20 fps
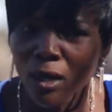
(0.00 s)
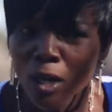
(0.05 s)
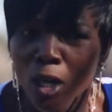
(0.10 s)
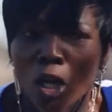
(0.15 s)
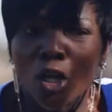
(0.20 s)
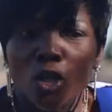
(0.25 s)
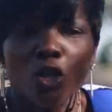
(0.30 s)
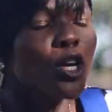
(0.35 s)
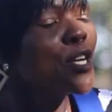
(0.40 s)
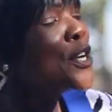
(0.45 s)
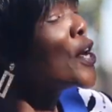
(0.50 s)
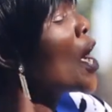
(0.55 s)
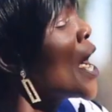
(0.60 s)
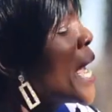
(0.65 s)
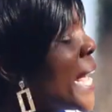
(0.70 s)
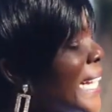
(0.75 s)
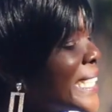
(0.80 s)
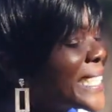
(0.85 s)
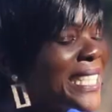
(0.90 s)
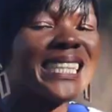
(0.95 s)
You know,
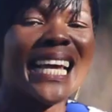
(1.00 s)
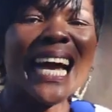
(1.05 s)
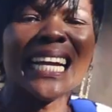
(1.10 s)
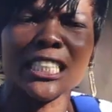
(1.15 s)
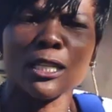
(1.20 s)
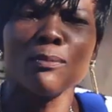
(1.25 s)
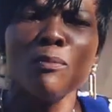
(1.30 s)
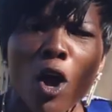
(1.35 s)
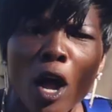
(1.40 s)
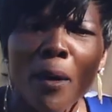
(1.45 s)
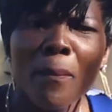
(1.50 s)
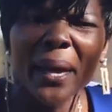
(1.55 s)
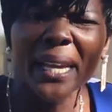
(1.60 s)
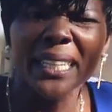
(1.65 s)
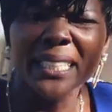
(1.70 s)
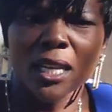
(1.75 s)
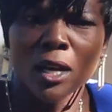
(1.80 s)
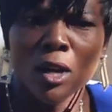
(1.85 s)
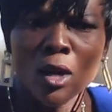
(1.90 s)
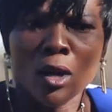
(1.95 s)
at that moment,
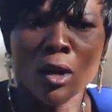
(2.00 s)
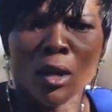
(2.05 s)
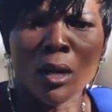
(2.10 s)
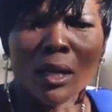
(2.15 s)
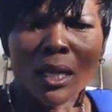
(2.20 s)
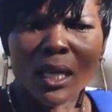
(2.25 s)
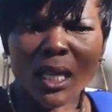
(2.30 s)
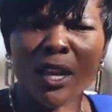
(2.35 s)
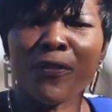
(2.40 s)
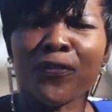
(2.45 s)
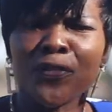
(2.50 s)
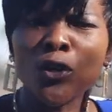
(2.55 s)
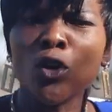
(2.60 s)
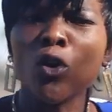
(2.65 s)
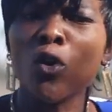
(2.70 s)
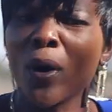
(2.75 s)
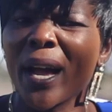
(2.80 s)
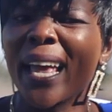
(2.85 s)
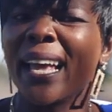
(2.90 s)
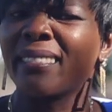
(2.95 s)
if you
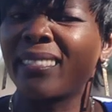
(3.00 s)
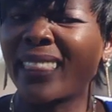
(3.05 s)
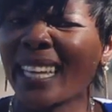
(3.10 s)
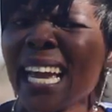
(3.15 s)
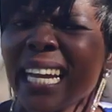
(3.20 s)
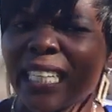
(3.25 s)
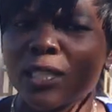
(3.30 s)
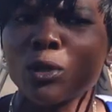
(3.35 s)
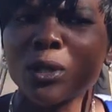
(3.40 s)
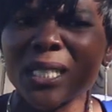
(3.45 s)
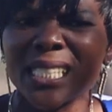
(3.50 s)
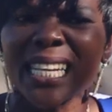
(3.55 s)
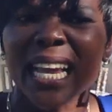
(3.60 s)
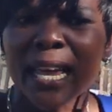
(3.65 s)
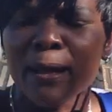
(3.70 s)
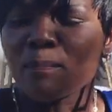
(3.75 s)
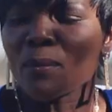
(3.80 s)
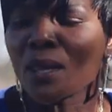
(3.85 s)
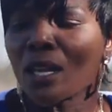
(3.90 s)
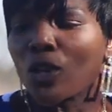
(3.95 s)
were there to see,
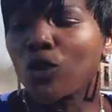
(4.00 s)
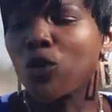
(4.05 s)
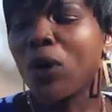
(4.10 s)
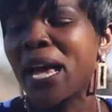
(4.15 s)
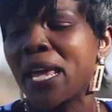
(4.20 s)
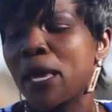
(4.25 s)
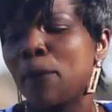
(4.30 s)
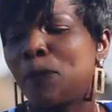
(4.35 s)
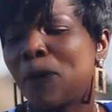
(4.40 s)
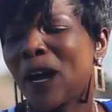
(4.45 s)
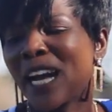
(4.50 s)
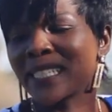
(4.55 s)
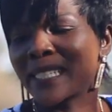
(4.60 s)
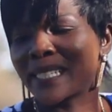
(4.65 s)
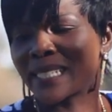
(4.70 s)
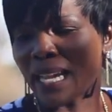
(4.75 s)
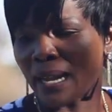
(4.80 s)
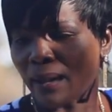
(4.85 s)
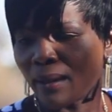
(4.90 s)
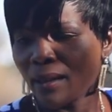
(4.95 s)
you are a
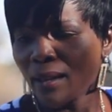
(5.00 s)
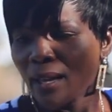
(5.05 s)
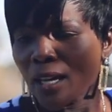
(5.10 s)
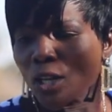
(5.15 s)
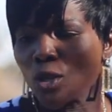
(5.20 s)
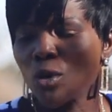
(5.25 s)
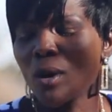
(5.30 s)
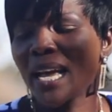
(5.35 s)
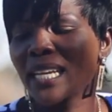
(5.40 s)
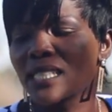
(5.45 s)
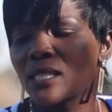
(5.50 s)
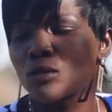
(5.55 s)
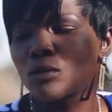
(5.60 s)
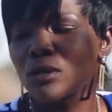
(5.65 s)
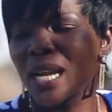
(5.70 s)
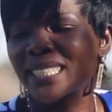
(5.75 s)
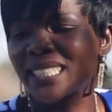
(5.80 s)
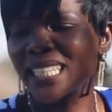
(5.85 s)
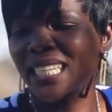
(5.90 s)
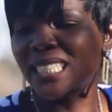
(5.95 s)
pastor, you are a
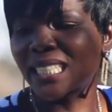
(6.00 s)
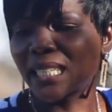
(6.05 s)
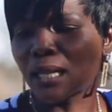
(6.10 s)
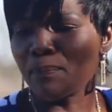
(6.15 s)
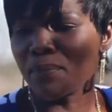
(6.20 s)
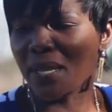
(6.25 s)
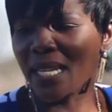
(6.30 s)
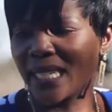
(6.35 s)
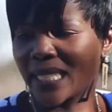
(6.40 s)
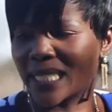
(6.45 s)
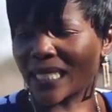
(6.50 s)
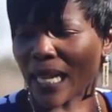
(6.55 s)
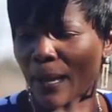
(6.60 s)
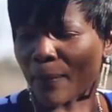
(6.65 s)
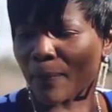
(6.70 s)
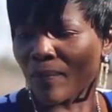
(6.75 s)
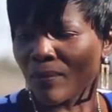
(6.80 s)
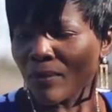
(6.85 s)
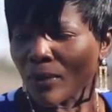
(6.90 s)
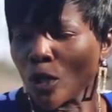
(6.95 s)
strategic minister,
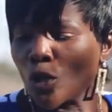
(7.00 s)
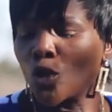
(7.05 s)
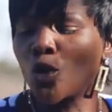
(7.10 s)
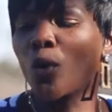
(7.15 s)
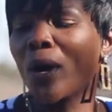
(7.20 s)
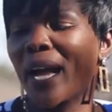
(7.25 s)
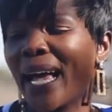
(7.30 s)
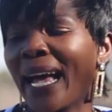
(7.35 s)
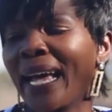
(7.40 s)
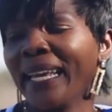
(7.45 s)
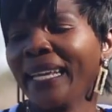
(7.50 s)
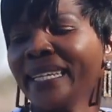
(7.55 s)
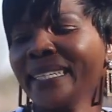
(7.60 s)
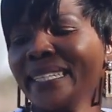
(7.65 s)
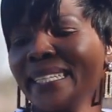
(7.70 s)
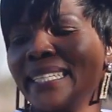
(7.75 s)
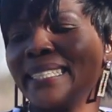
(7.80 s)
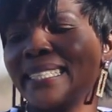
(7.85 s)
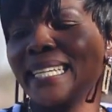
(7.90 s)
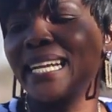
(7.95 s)
you are an
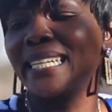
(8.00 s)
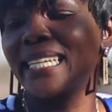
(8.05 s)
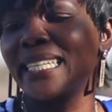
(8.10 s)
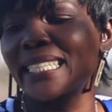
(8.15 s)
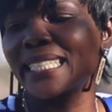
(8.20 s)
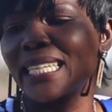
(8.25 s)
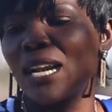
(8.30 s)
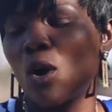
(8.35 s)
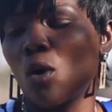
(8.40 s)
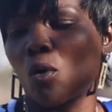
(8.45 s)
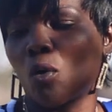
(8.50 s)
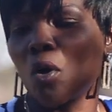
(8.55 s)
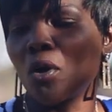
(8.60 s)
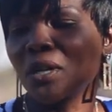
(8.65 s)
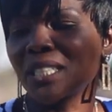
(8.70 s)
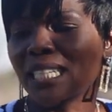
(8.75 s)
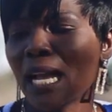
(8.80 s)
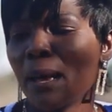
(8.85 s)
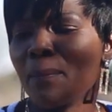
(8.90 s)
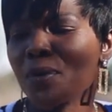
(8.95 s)
international gold
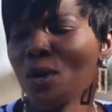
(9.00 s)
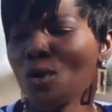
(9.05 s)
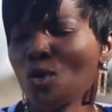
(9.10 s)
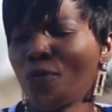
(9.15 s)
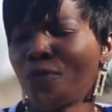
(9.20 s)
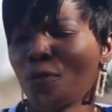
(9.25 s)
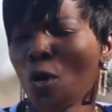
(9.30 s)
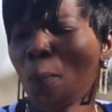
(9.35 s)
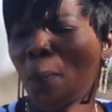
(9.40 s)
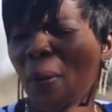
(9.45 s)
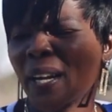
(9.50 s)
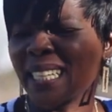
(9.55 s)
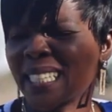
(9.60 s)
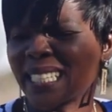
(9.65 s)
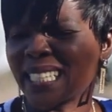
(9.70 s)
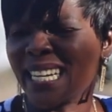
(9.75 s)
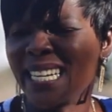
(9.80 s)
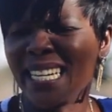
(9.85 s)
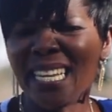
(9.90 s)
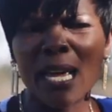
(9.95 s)
champion of
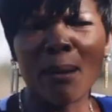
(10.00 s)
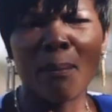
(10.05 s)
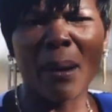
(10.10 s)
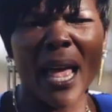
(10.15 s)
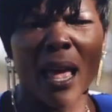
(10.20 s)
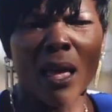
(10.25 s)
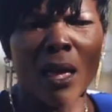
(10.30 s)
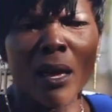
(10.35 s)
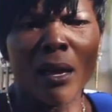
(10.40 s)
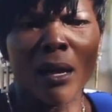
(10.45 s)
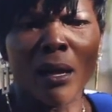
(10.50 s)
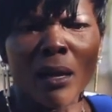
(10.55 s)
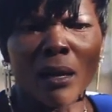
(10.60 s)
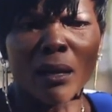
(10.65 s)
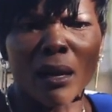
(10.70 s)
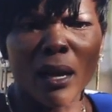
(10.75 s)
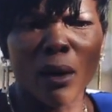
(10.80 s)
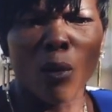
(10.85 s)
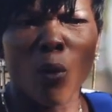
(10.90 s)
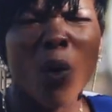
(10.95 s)
Operation Nehemiah,
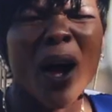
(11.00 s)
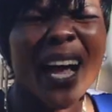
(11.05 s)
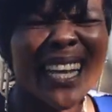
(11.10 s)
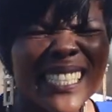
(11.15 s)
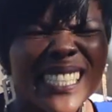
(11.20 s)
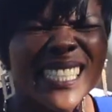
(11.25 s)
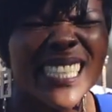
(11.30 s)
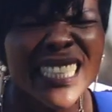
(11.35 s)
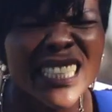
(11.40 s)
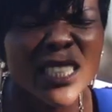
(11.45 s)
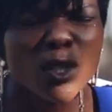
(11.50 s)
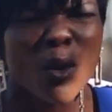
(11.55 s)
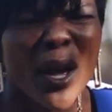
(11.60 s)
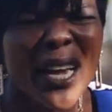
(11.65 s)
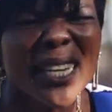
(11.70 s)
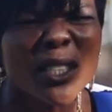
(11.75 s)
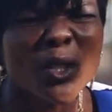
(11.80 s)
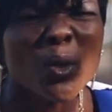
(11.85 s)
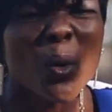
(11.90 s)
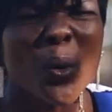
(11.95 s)
was it going to